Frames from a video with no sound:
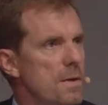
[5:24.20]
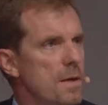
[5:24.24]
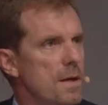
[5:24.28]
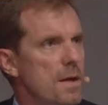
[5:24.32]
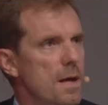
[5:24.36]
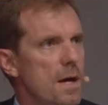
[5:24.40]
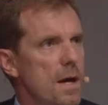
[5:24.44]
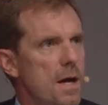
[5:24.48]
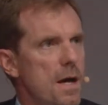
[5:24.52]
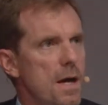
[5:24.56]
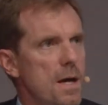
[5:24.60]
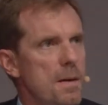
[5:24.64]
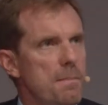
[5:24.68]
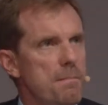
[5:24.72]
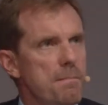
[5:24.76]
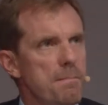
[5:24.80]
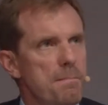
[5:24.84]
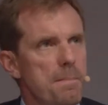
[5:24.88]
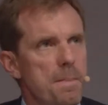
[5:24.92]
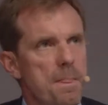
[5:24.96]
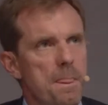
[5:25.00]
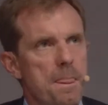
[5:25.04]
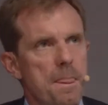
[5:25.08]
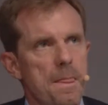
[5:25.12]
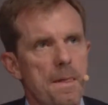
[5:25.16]

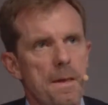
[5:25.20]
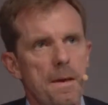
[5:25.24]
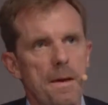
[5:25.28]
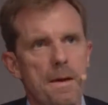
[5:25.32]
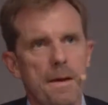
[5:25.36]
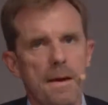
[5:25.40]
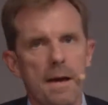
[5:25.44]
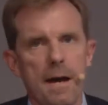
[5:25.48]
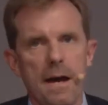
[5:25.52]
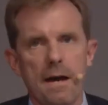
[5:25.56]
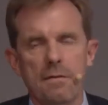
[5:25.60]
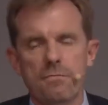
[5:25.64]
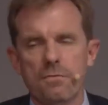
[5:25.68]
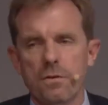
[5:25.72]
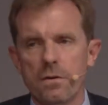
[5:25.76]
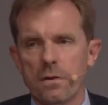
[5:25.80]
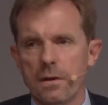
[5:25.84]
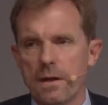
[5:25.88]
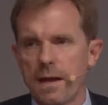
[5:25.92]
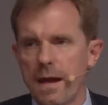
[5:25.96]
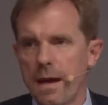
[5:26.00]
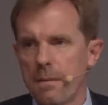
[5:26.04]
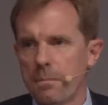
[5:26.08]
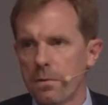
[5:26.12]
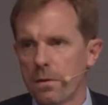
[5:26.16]
after
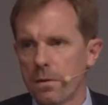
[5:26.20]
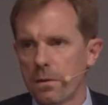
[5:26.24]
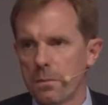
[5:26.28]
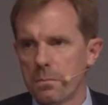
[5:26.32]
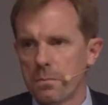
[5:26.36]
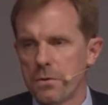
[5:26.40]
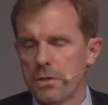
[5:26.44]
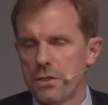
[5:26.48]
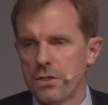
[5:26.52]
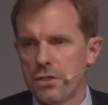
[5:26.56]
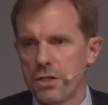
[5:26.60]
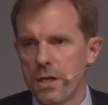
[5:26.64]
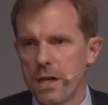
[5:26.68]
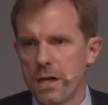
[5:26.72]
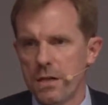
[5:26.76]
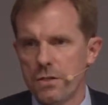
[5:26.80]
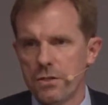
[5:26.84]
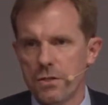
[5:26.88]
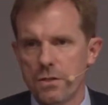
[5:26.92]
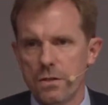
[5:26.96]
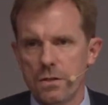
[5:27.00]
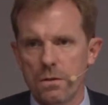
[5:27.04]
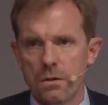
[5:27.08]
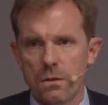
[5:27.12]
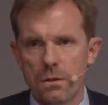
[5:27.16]
capital
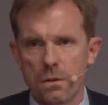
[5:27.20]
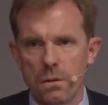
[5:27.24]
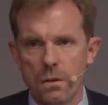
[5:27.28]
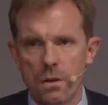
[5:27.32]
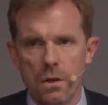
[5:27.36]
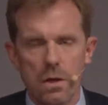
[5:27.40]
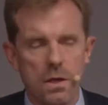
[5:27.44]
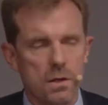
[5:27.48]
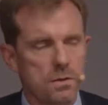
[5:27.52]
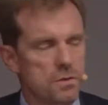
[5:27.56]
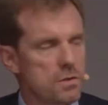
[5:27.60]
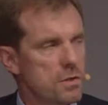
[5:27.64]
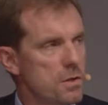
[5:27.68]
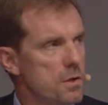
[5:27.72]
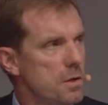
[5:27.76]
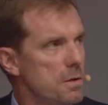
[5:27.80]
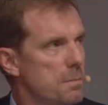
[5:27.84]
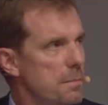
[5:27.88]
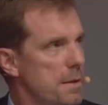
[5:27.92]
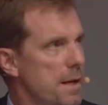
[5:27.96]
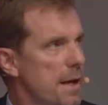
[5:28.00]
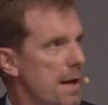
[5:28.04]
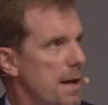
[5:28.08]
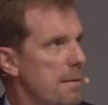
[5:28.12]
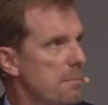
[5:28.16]
appreciation or
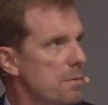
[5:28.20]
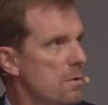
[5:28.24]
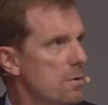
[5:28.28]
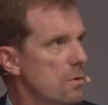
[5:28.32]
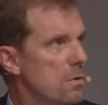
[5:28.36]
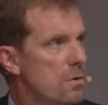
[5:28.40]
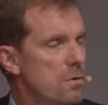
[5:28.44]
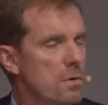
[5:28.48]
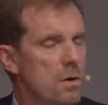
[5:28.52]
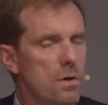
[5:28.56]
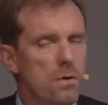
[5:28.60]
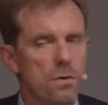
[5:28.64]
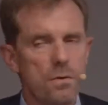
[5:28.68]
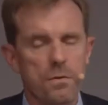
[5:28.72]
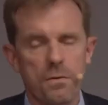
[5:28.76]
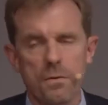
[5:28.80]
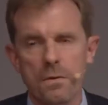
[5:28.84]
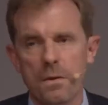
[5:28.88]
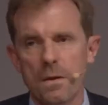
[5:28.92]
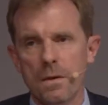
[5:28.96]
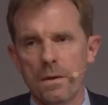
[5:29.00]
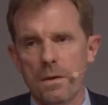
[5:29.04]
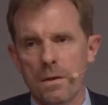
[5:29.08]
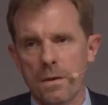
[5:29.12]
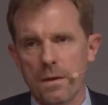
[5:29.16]
long-term capital growth,
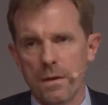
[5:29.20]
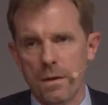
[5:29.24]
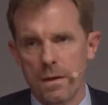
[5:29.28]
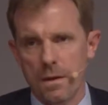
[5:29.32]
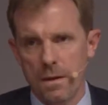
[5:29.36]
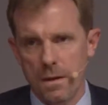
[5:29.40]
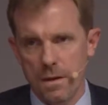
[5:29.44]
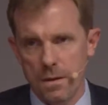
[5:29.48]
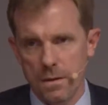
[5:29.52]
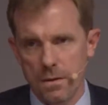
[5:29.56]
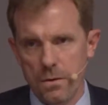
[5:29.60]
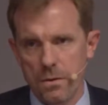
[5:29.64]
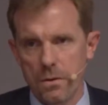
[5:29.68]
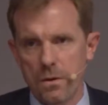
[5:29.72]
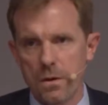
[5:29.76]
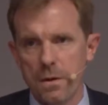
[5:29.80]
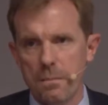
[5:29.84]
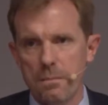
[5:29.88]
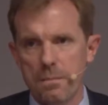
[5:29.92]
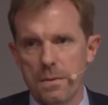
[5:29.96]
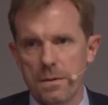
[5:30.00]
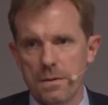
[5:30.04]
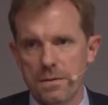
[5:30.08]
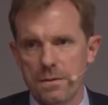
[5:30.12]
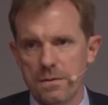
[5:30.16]

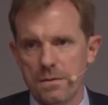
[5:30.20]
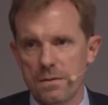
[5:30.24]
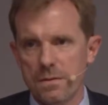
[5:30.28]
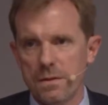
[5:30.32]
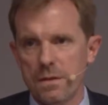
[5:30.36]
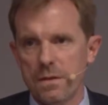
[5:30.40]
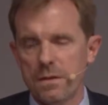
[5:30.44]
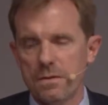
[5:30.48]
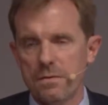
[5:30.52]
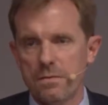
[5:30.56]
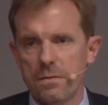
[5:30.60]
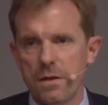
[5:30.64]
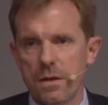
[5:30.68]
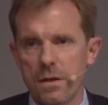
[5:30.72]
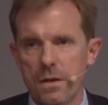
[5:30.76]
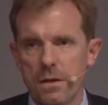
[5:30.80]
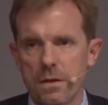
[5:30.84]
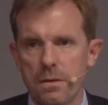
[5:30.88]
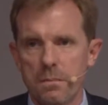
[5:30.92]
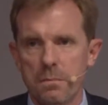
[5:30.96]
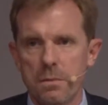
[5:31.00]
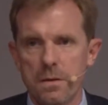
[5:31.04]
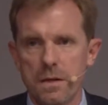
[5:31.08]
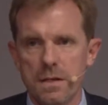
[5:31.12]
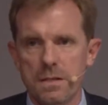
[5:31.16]
Europe is a very
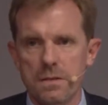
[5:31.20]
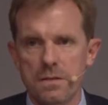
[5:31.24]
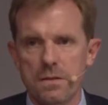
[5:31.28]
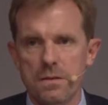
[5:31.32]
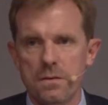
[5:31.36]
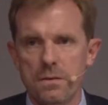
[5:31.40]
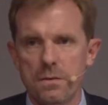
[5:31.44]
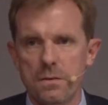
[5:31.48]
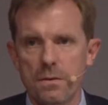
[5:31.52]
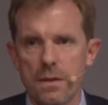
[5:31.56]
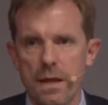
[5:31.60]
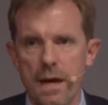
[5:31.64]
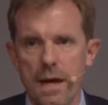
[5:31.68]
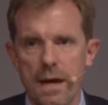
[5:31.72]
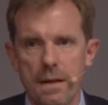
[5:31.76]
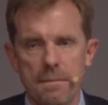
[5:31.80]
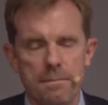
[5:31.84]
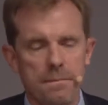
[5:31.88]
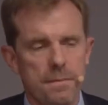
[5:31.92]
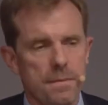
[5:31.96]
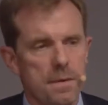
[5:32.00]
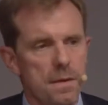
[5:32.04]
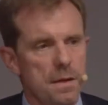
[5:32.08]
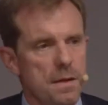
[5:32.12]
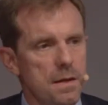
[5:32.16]
good place to do that
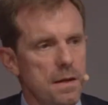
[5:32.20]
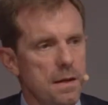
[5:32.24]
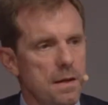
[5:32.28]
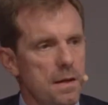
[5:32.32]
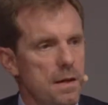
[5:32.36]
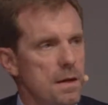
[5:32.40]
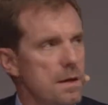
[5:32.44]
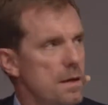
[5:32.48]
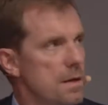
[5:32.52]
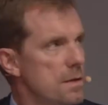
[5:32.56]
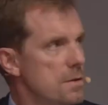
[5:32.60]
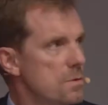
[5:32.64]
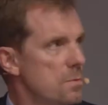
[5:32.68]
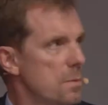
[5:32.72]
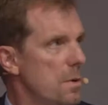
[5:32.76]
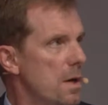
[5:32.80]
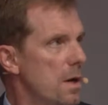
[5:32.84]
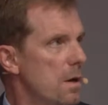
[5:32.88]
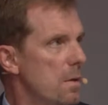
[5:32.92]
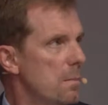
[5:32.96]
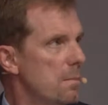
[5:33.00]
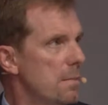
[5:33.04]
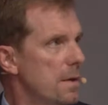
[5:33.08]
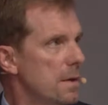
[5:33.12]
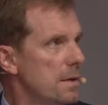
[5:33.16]
as
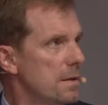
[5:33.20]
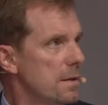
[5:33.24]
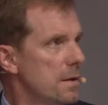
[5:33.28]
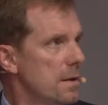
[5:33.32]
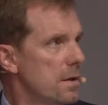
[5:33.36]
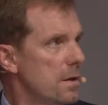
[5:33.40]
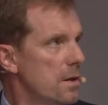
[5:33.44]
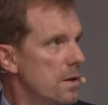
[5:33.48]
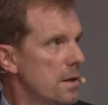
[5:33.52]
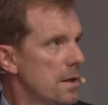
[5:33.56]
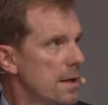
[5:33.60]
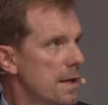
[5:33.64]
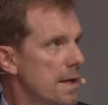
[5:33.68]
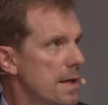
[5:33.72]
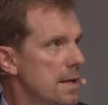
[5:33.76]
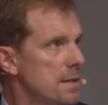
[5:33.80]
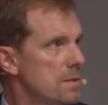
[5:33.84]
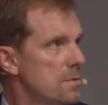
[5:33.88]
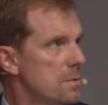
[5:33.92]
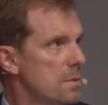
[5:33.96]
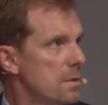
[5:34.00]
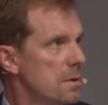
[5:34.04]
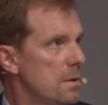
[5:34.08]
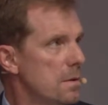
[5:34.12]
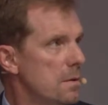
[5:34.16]
well. But in our
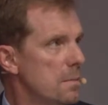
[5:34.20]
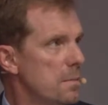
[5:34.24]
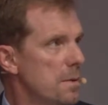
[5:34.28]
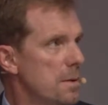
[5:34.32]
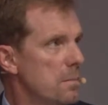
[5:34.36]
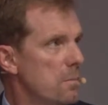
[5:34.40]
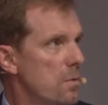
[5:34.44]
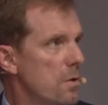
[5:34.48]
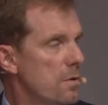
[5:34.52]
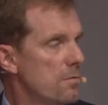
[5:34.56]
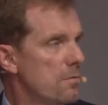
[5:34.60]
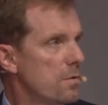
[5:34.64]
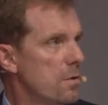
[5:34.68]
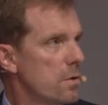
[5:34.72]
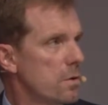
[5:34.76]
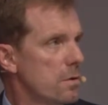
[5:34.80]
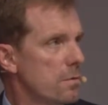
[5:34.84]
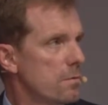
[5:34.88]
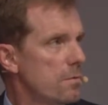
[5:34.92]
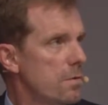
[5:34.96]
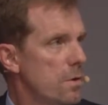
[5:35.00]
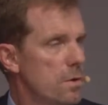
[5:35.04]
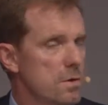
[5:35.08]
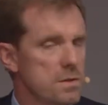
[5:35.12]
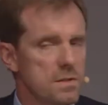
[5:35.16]
case, we're a little bit more
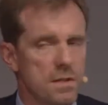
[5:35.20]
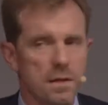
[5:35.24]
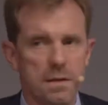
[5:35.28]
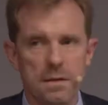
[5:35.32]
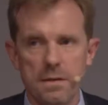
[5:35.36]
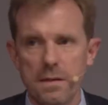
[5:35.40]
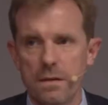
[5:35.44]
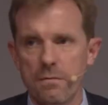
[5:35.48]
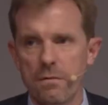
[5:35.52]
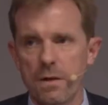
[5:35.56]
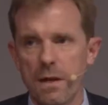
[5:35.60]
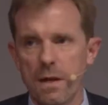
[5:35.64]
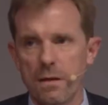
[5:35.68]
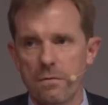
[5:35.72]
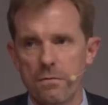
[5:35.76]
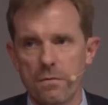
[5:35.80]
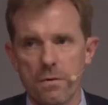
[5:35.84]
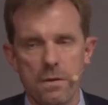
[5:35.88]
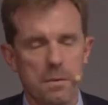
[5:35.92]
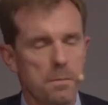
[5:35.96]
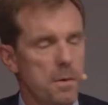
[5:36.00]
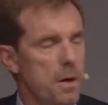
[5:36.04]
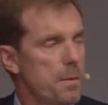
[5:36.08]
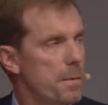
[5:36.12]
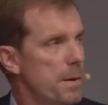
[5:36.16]
focused on dividend
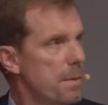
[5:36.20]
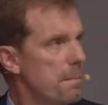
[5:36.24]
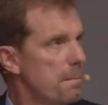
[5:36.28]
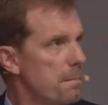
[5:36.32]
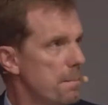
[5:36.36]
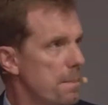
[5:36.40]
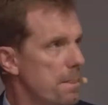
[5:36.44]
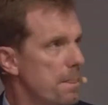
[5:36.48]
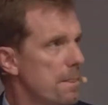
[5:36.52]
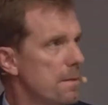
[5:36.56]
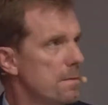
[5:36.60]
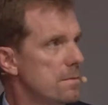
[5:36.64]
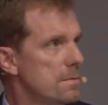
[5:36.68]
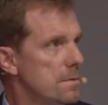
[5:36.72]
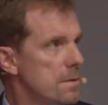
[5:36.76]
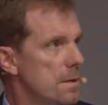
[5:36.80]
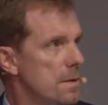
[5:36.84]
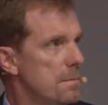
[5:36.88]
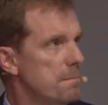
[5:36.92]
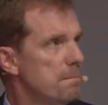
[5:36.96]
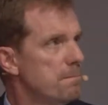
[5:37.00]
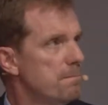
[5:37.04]
for the moment. So.